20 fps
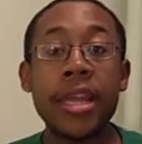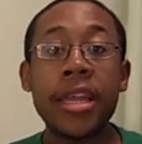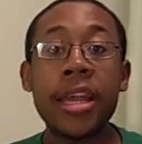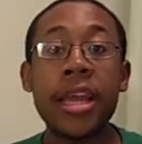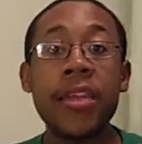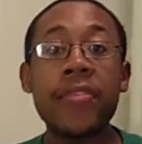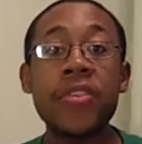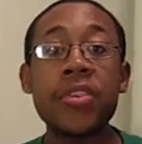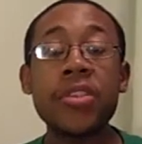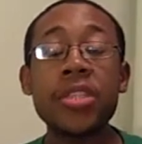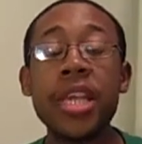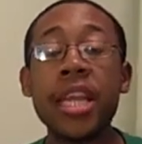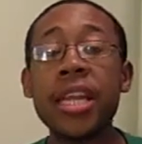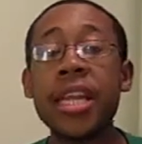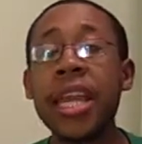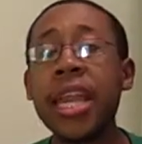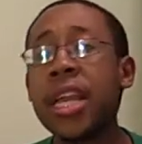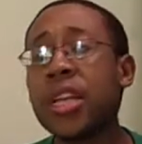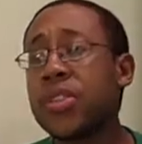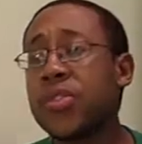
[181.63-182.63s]
Now, if you're
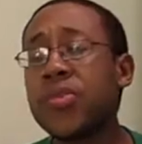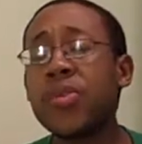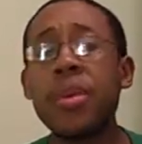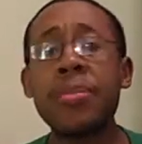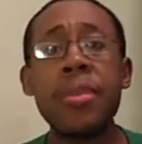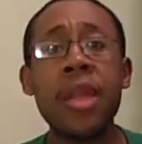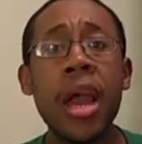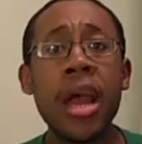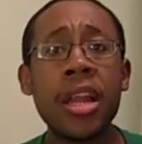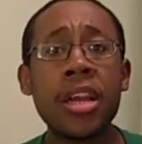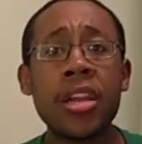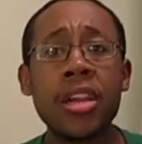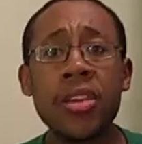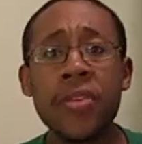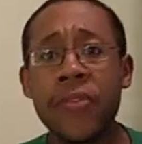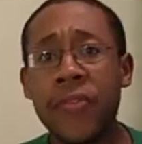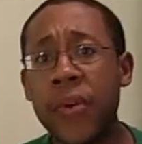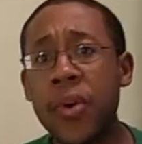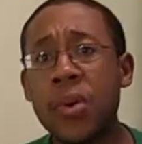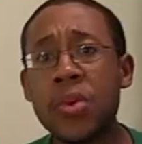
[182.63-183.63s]
saying, Andrew, I'm not a good
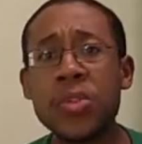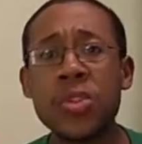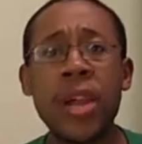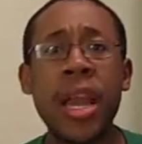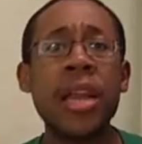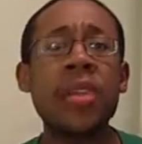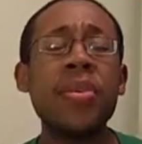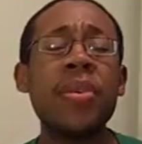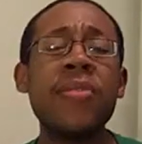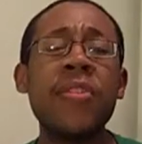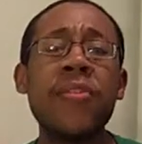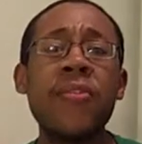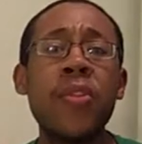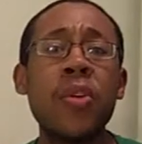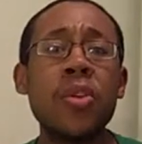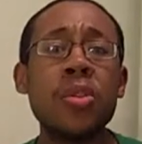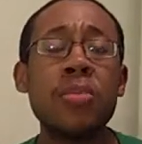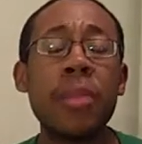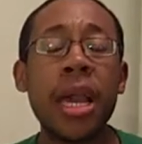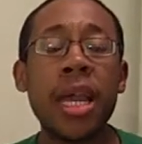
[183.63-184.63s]
folder, I don't even
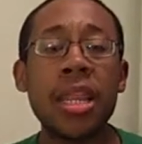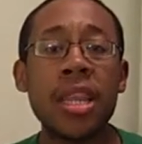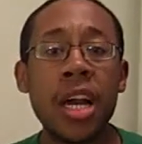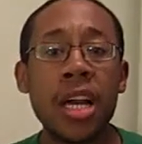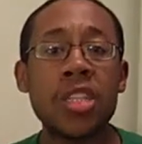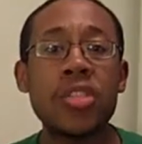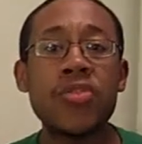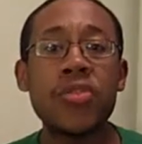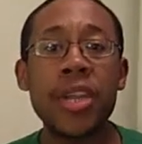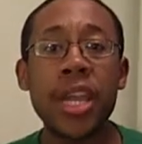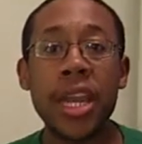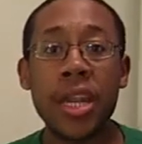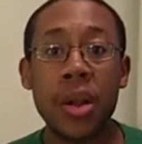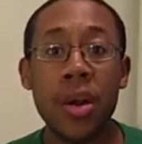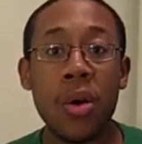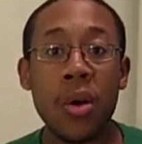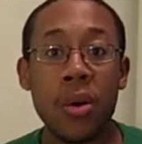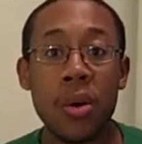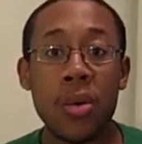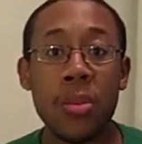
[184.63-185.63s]
fold my laundry at
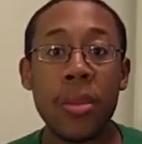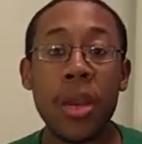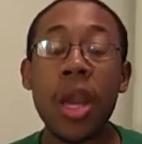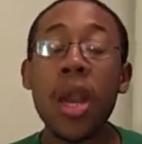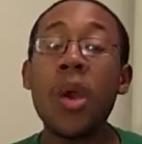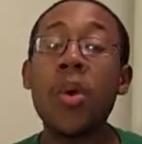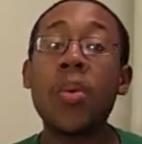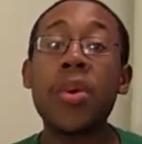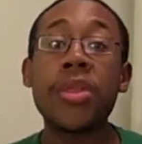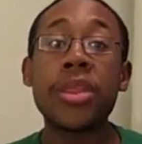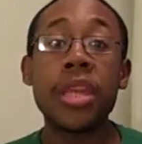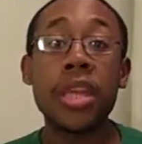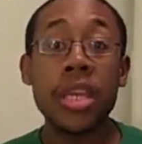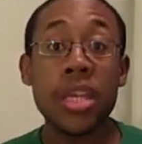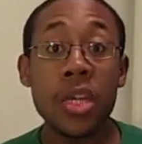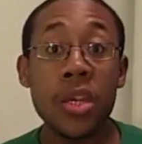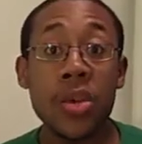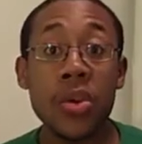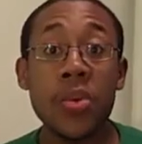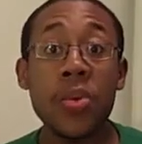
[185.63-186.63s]
home, well, then
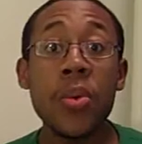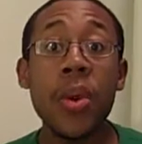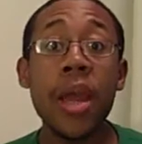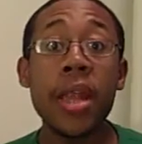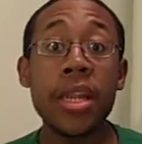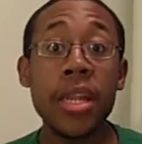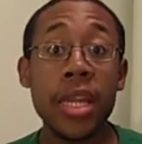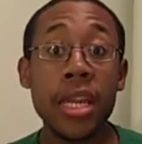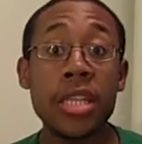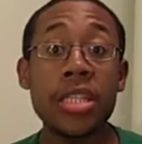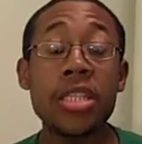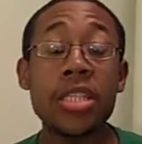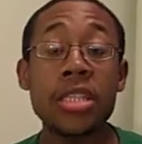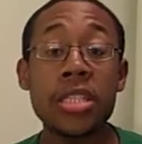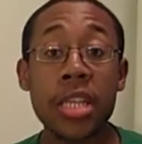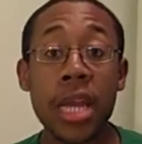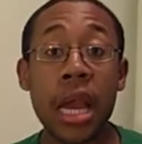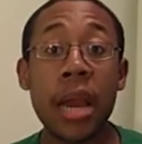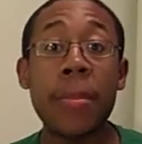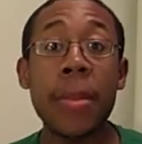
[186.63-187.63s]
you need to
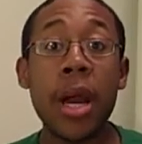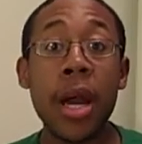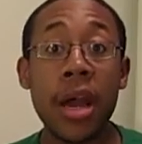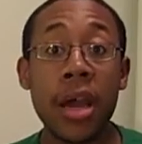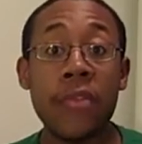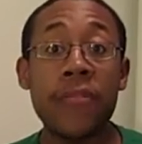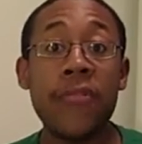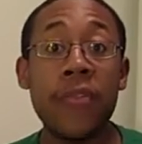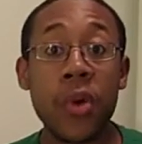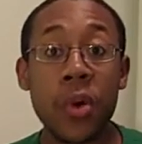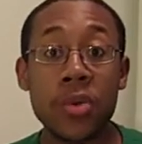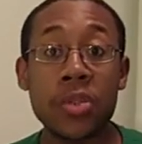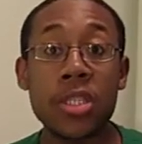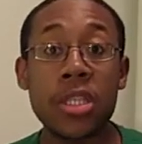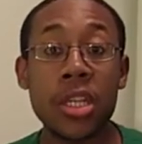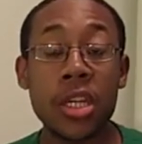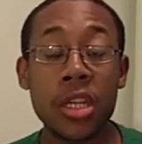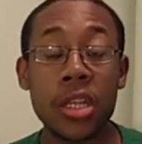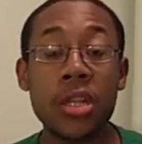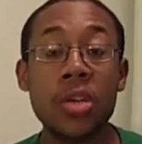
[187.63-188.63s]
stop
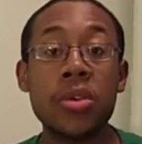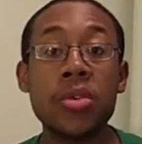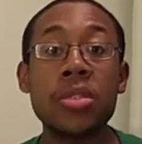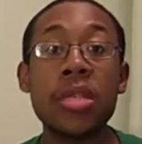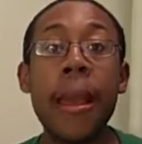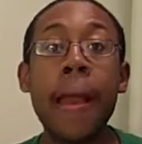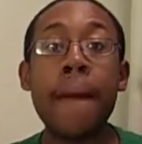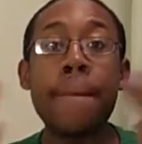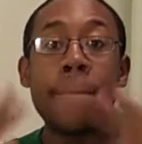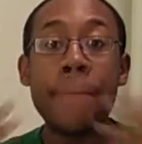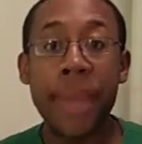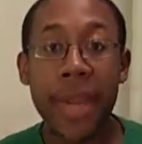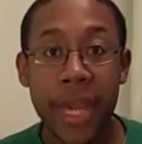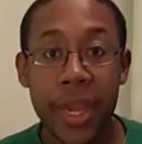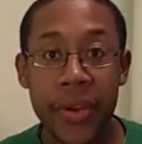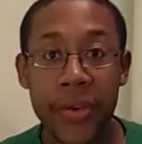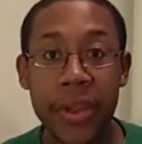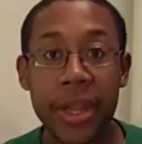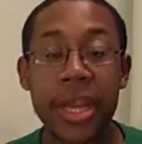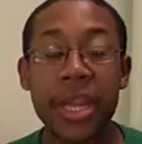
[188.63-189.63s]
unfolding the clothes,
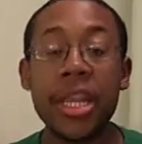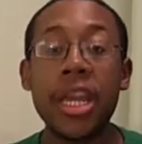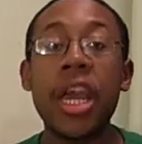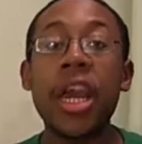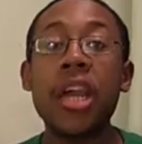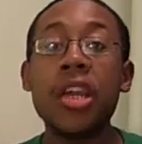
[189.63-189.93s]
period.